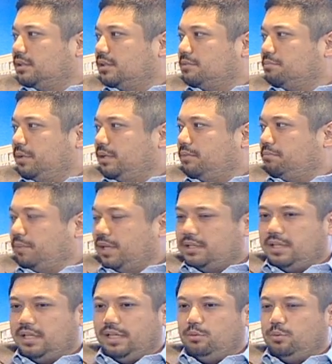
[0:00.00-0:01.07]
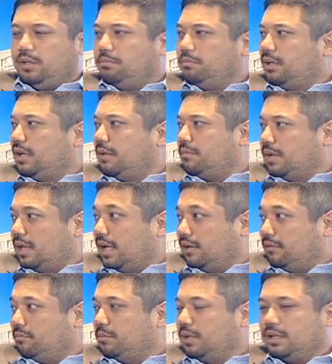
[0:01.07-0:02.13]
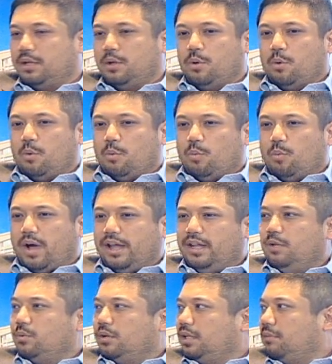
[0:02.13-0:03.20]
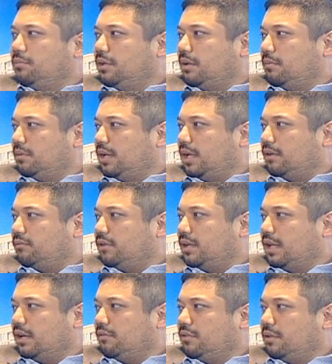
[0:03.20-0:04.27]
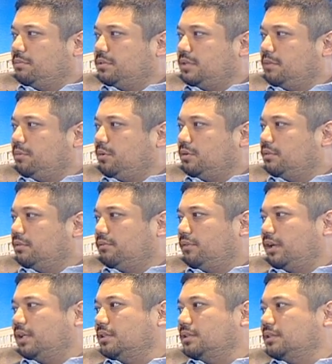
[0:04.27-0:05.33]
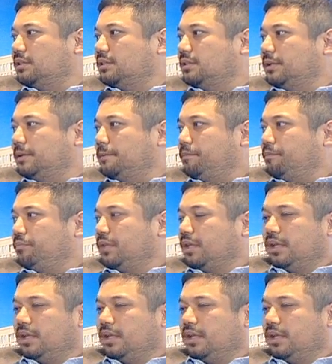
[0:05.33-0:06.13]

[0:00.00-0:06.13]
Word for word: It's basically to keep the club alive, but why do you want to keep the club alive? And none of them say because of the fans. Okay.